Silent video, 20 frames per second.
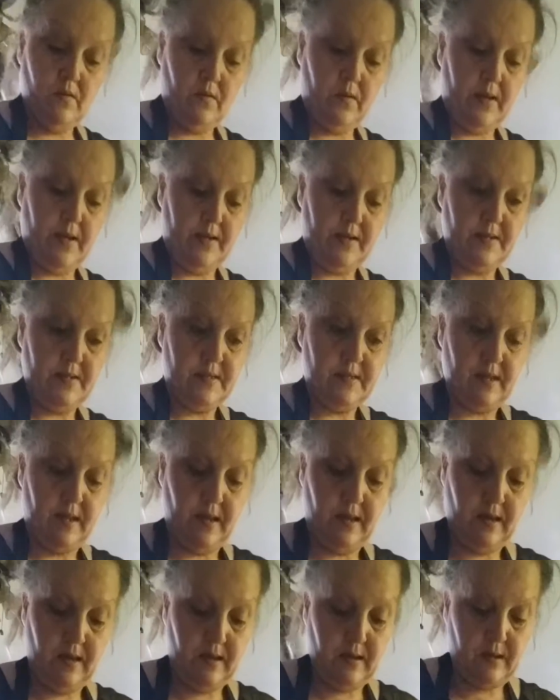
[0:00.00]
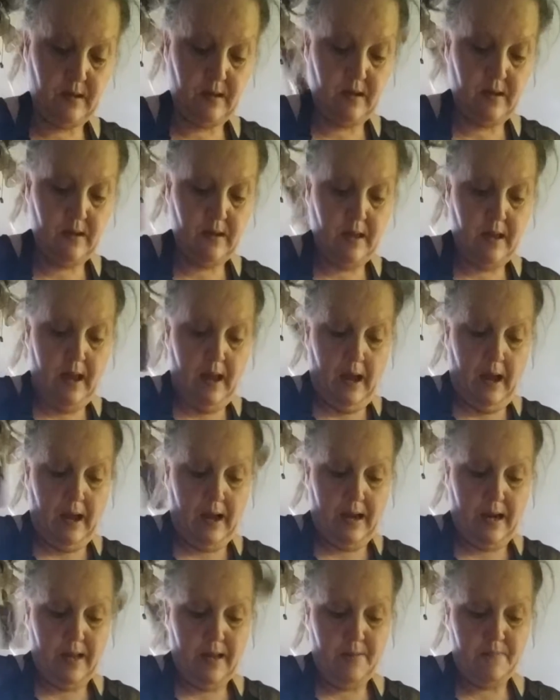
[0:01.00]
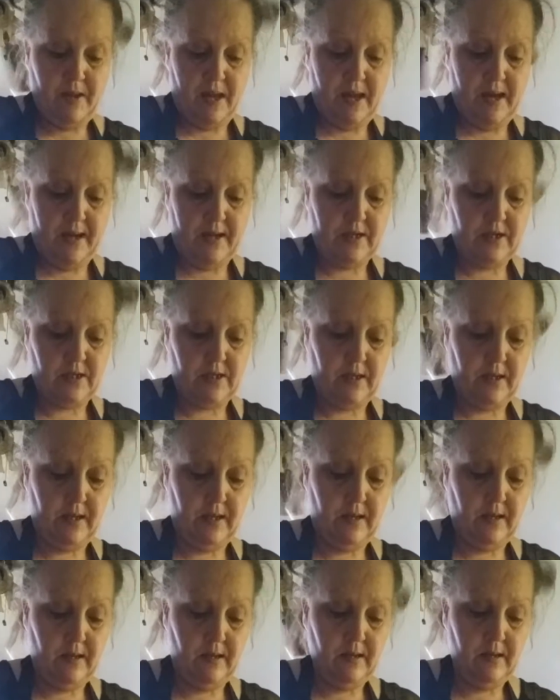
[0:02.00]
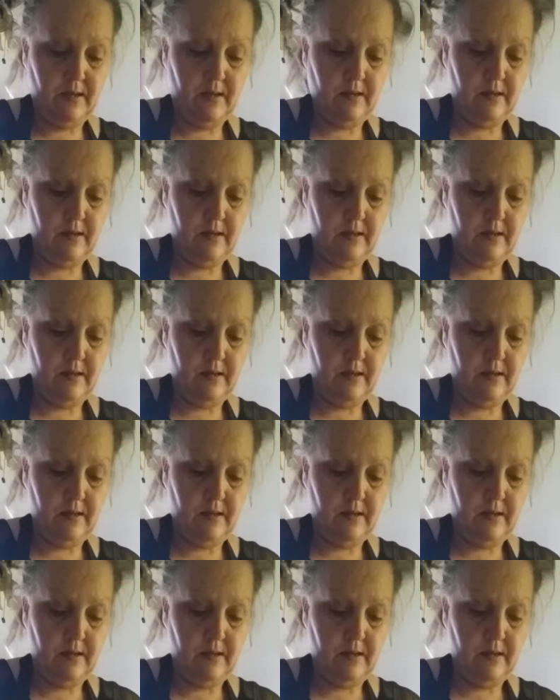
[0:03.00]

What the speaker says: That in the sink. I am actually